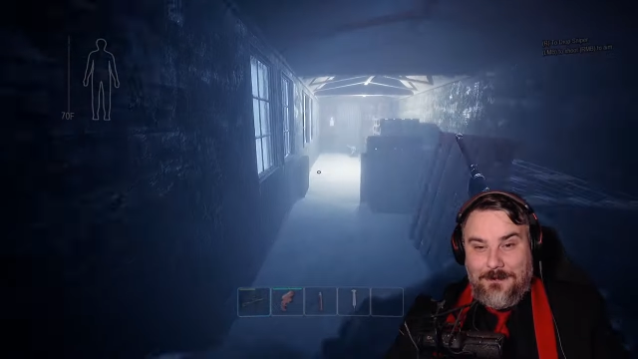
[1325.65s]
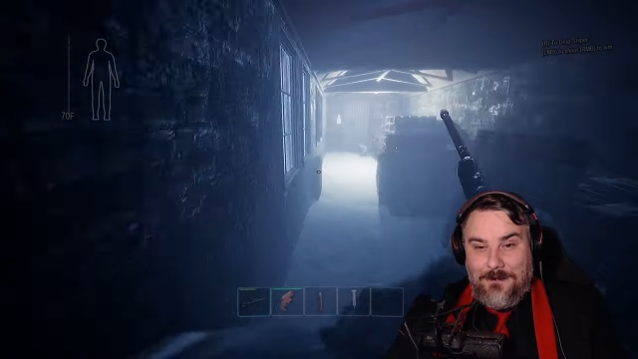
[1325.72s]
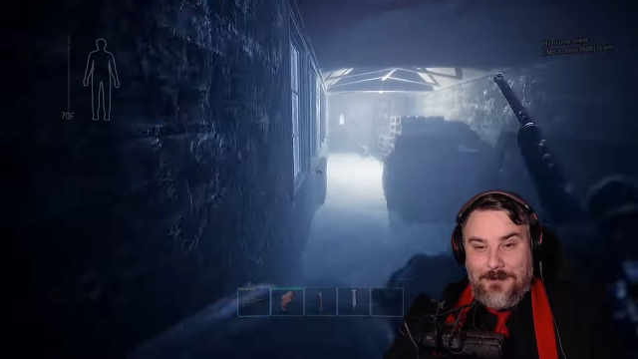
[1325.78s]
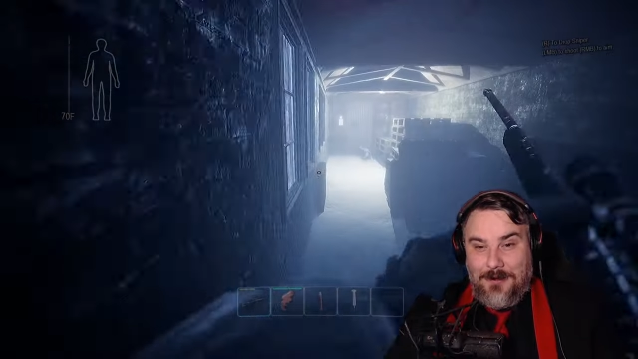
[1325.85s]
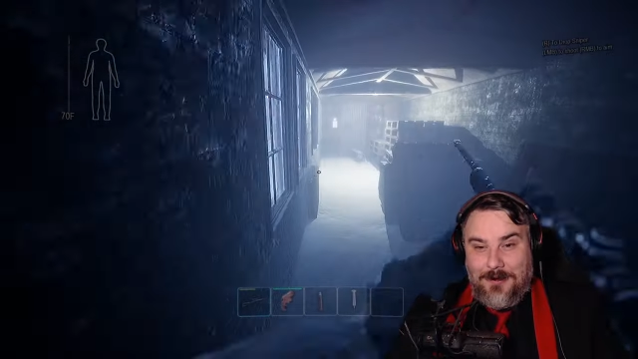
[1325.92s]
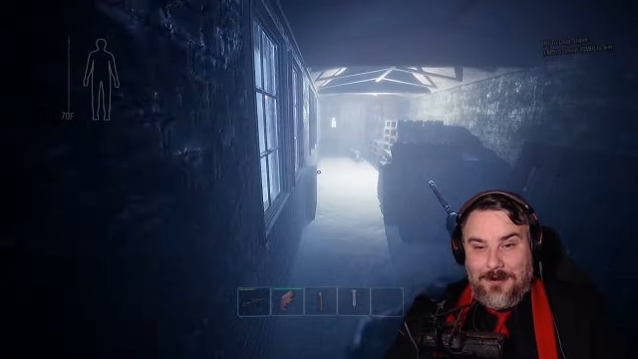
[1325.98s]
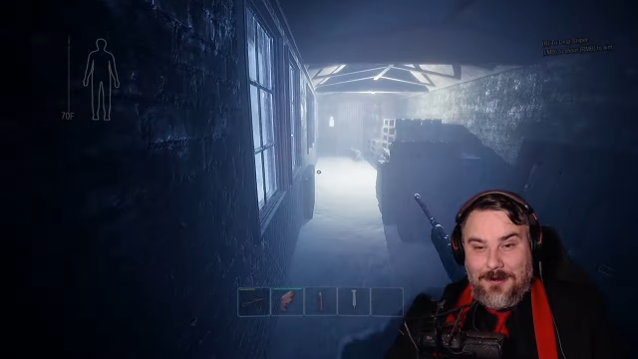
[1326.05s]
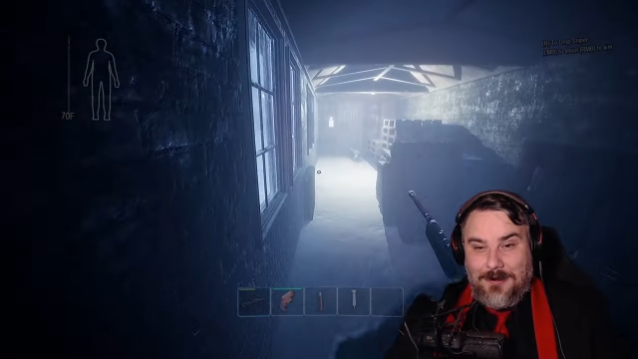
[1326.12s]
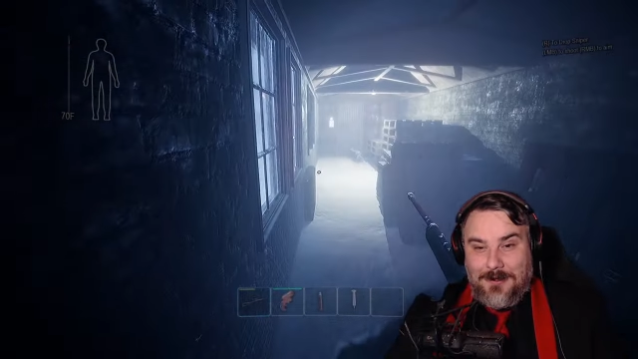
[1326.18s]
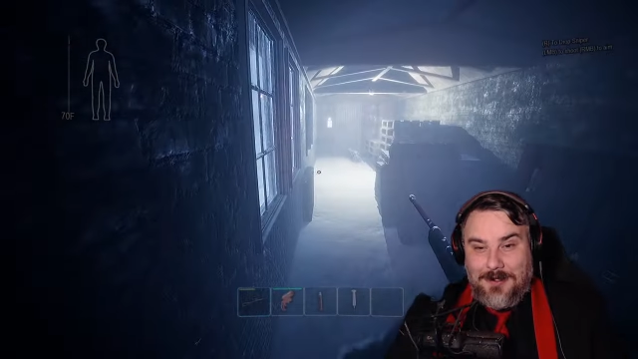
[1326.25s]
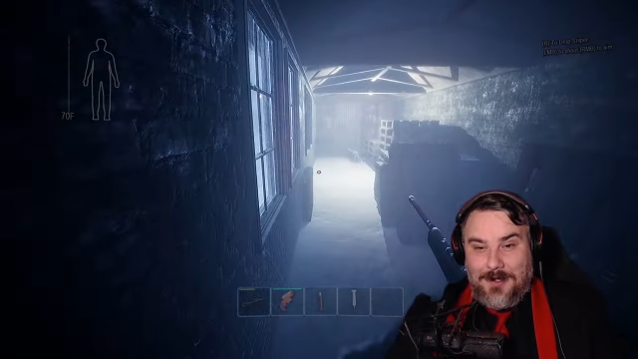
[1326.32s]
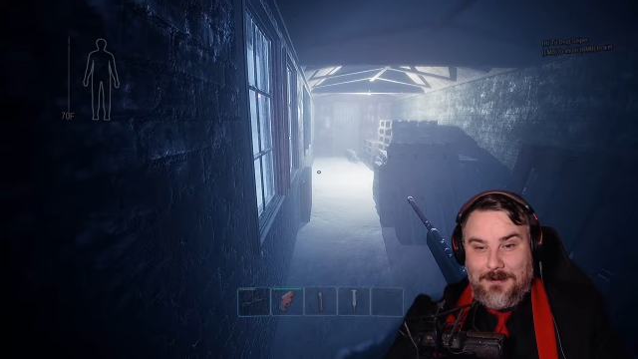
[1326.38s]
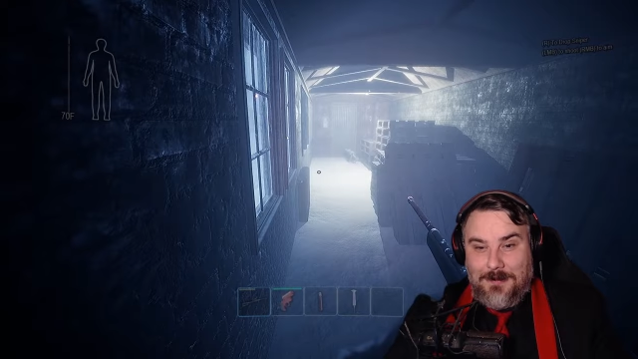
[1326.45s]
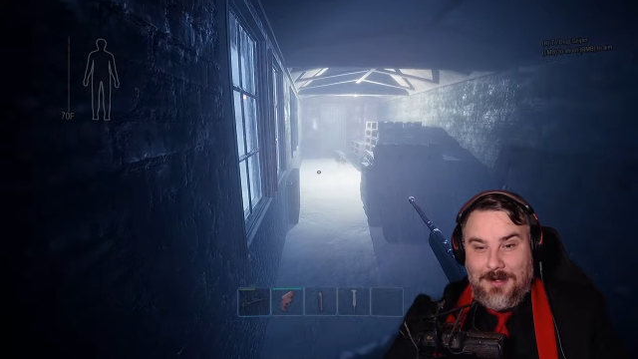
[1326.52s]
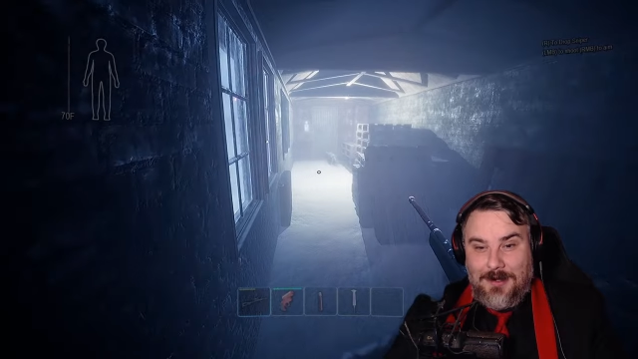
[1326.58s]
for a long
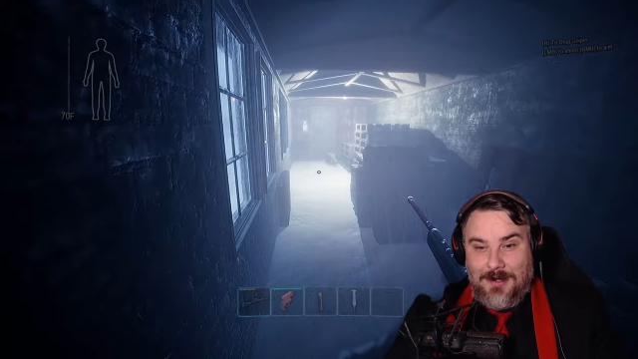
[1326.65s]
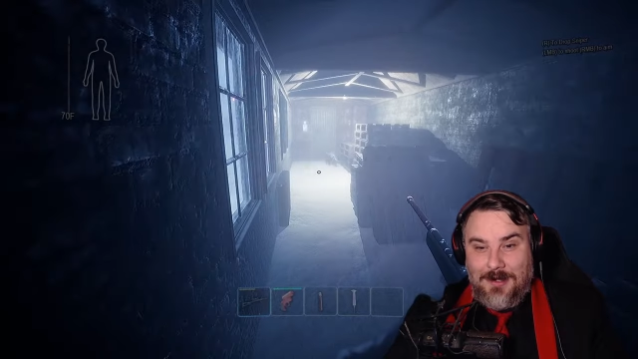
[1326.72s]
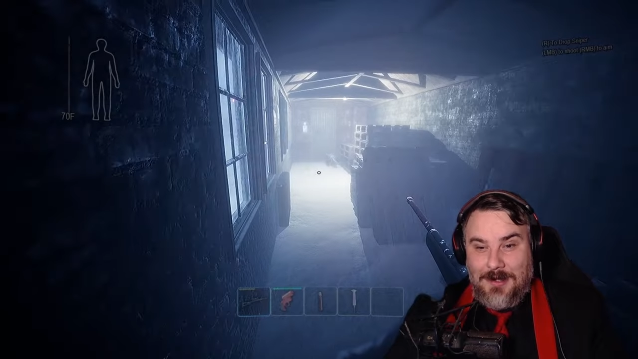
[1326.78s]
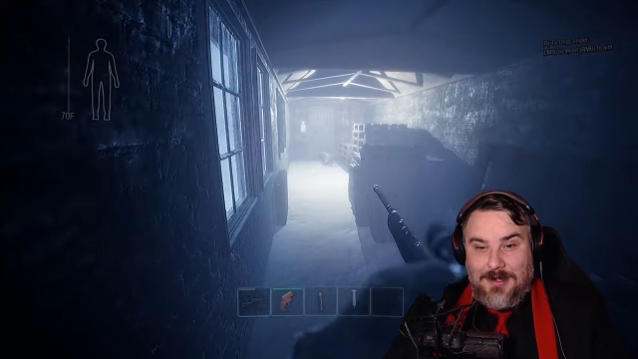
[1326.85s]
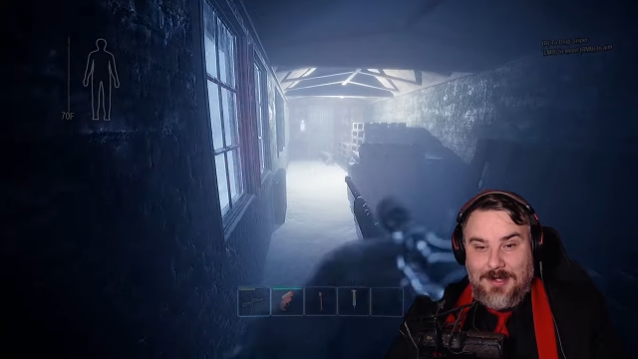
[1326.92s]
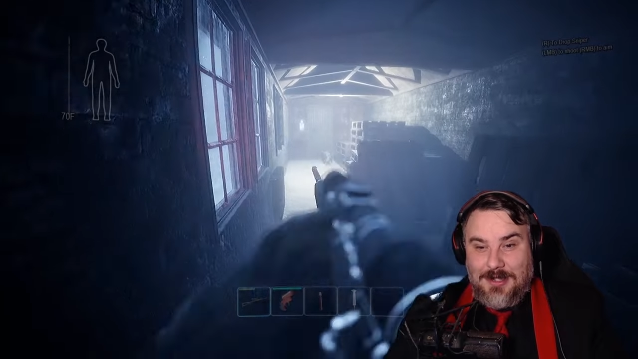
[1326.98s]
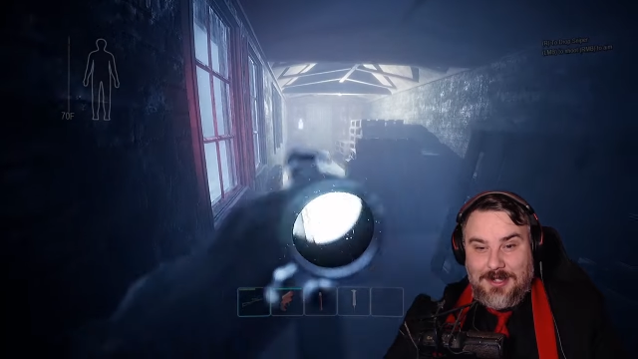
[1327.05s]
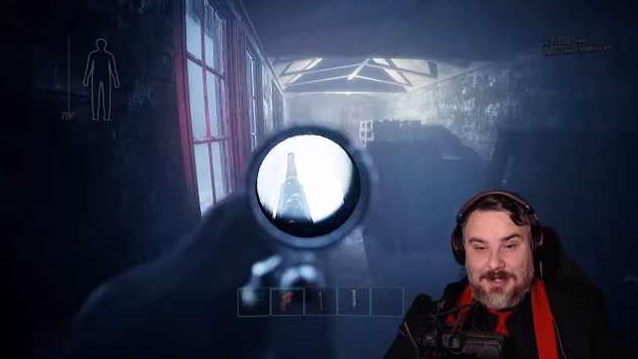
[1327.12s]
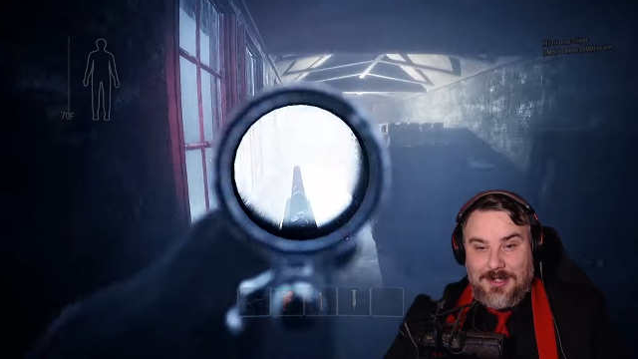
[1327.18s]
time now. There's a